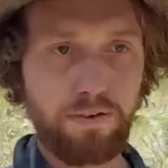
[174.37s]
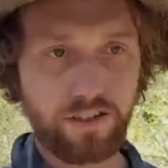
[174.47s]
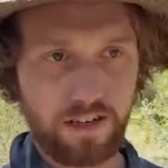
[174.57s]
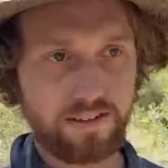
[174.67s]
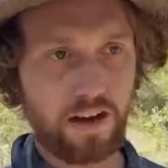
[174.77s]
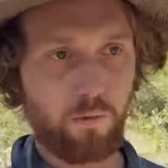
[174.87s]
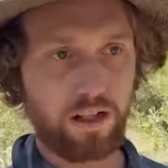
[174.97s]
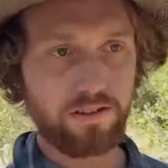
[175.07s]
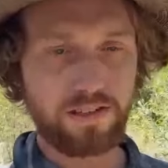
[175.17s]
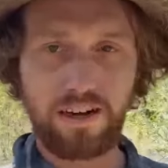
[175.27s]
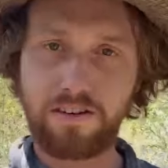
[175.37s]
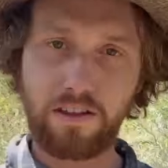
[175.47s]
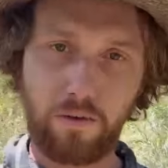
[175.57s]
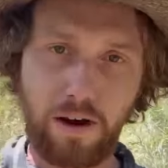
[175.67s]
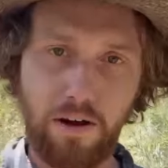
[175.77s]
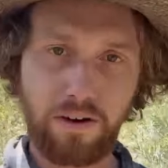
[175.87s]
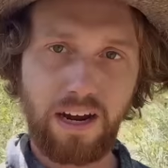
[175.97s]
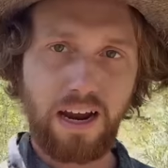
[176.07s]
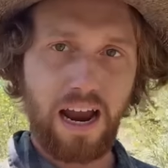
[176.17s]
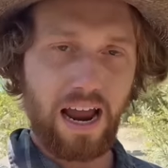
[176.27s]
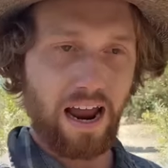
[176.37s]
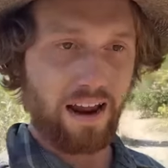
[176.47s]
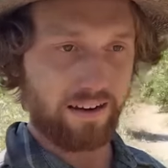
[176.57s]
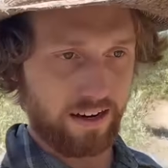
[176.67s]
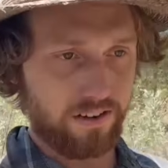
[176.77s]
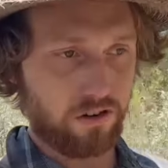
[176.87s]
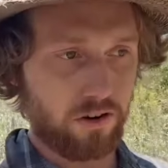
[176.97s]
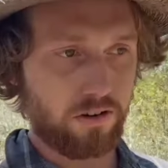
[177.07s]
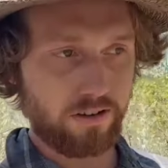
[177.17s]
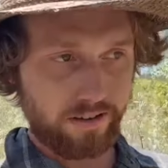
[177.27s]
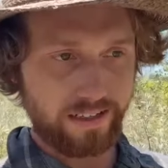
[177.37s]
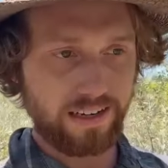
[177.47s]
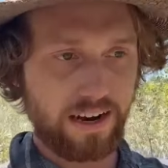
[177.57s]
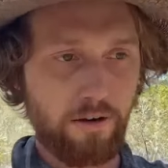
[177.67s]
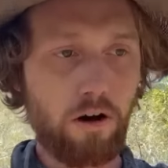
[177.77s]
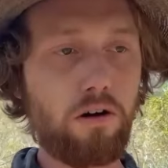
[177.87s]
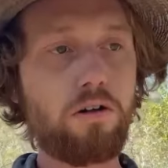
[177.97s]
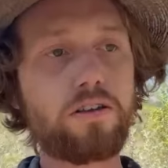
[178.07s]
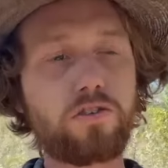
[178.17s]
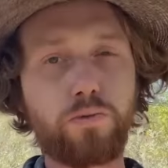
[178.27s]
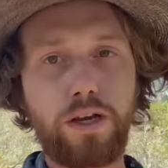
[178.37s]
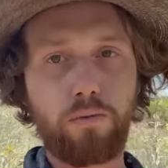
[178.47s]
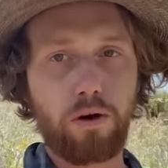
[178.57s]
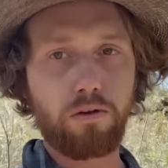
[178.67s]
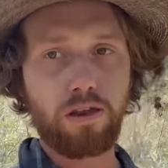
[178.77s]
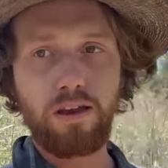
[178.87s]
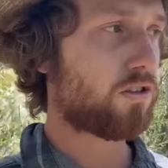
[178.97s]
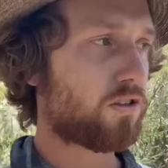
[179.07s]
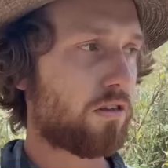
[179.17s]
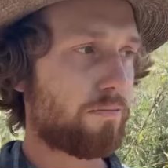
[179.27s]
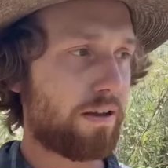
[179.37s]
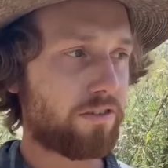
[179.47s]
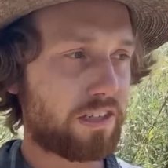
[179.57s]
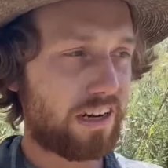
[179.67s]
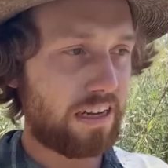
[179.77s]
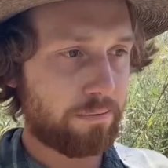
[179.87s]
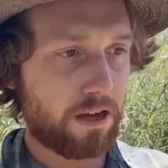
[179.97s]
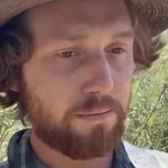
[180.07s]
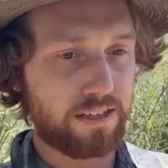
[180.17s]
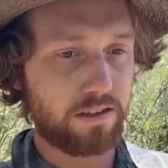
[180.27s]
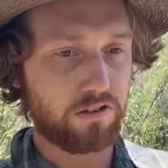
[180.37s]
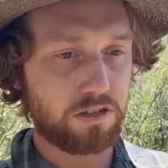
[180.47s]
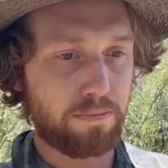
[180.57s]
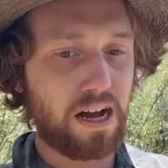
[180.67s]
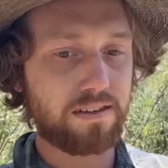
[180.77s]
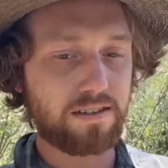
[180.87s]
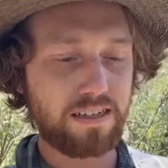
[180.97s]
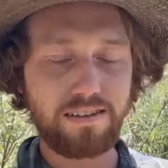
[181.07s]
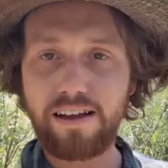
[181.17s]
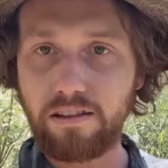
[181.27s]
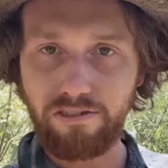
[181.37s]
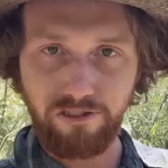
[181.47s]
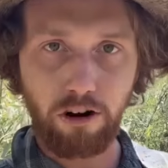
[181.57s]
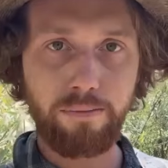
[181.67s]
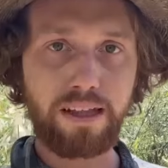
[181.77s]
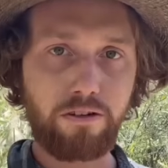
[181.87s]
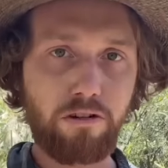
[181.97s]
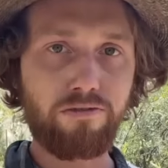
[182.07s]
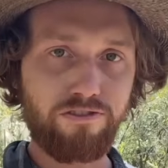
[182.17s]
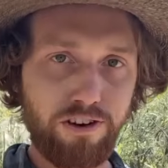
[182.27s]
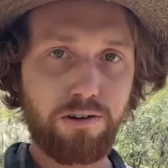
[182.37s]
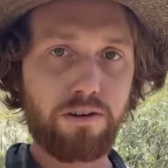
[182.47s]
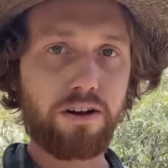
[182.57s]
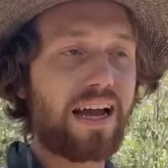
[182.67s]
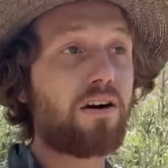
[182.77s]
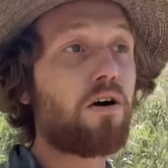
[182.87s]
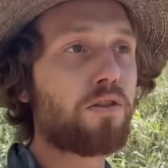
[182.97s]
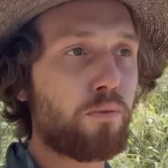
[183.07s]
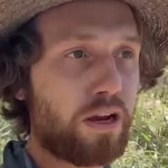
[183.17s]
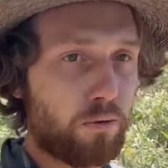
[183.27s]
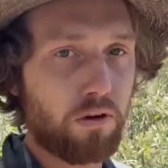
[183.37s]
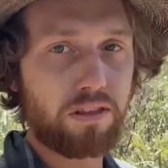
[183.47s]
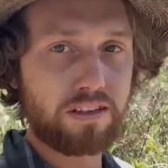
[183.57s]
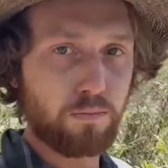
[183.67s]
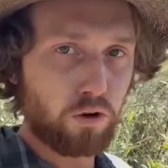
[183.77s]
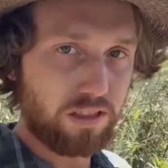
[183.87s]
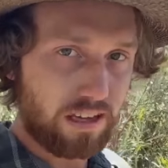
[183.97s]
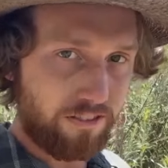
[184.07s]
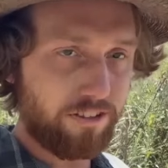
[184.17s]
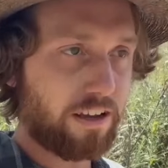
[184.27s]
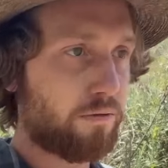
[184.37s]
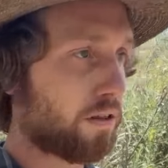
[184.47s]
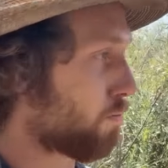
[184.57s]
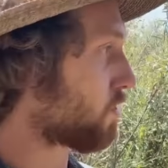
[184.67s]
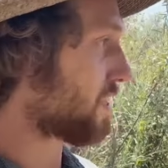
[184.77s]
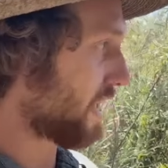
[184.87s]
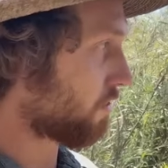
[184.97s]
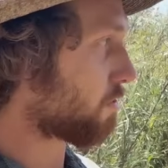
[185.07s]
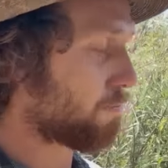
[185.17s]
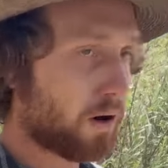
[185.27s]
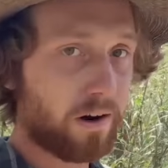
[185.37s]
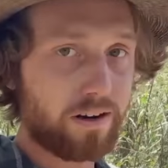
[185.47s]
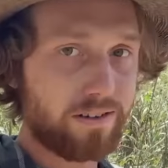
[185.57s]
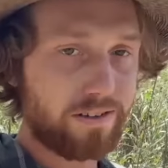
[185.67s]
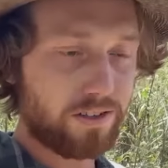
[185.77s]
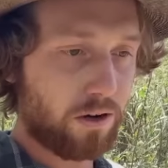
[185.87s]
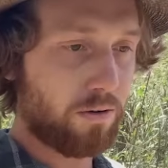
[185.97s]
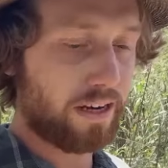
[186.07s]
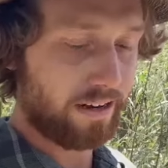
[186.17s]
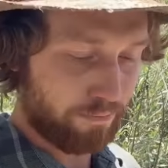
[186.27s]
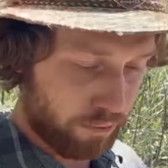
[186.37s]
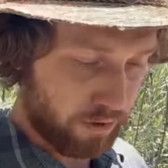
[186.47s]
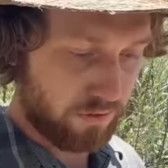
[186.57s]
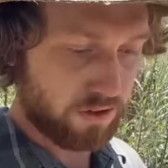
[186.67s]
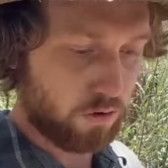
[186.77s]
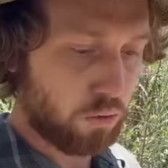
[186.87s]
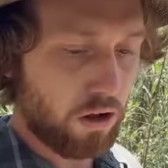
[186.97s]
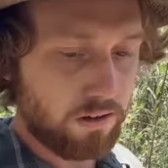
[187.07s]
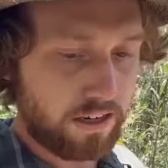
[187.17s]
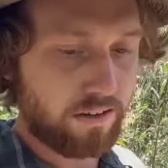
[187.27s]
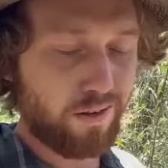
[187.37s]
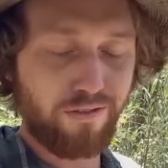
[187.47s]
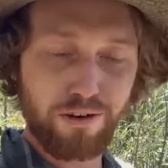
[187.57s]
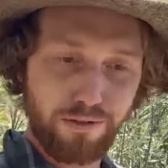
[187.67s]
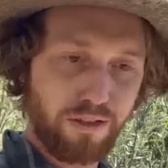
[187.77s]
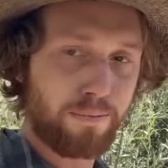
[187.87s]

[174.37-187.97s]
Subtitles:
Beavers cut down willows down to the crown, and in turn, they send out all this regrowth so the beavers can keep coming to those spots. It's they're farming their own food, and all the regrowth is more leafy with more tender bark, so it improves the quality of the food for the